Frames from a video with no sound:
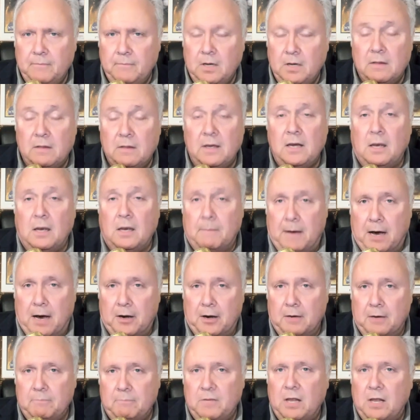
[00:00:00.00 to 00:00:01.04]
Think about
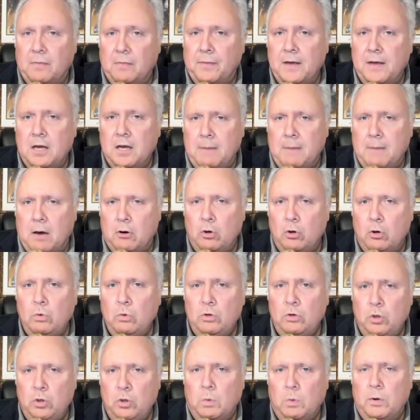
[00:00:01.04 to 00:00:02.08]
it, and think about who
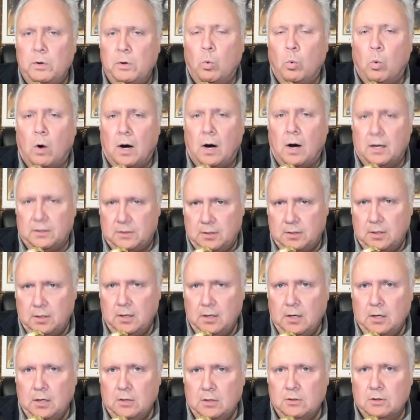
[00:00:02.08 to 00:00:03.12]
you would want
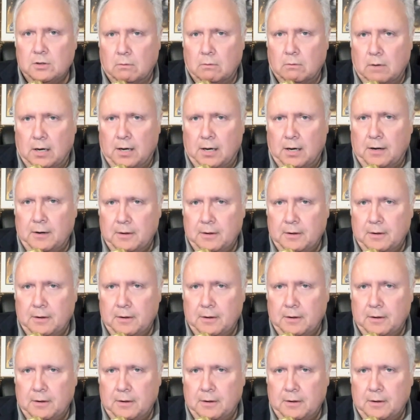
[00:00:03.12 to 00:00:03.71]
to run.